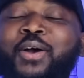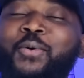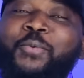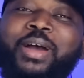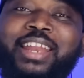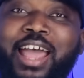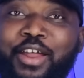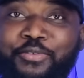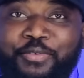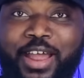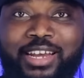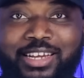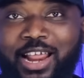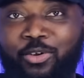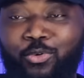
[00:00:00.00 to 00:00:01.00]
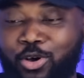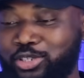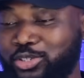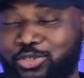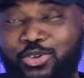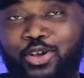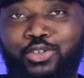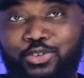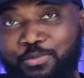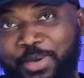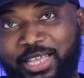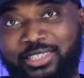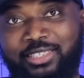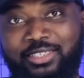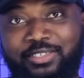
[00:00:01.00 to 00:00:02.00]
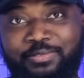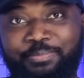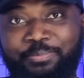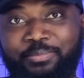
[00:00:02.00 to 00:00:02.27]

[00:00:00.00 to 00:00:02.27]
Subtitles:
When I read the court document,